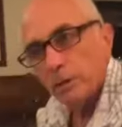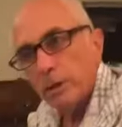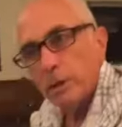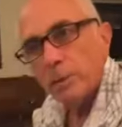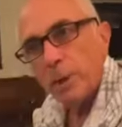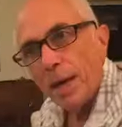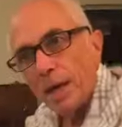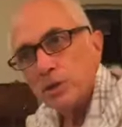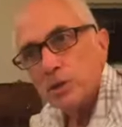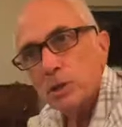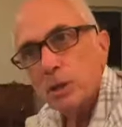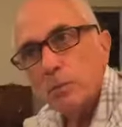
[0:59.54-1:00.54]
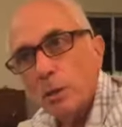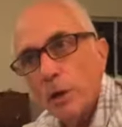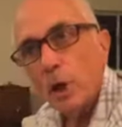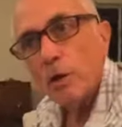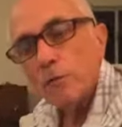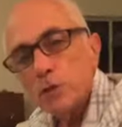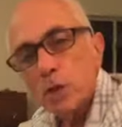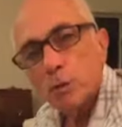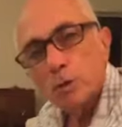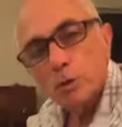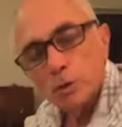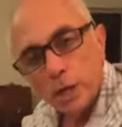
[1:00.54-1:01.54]
in the past, in my office, I
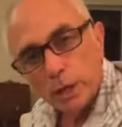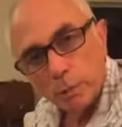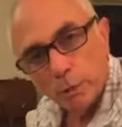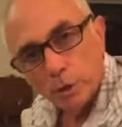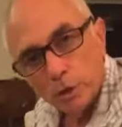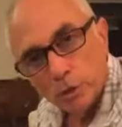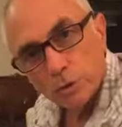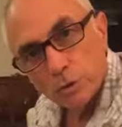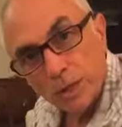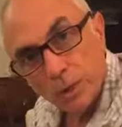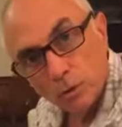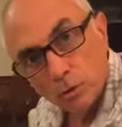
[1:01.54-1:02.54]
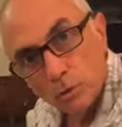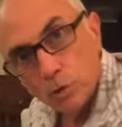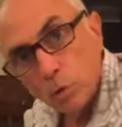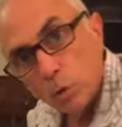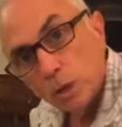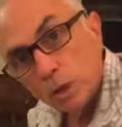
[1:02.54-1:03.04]
would use acupuncture needles or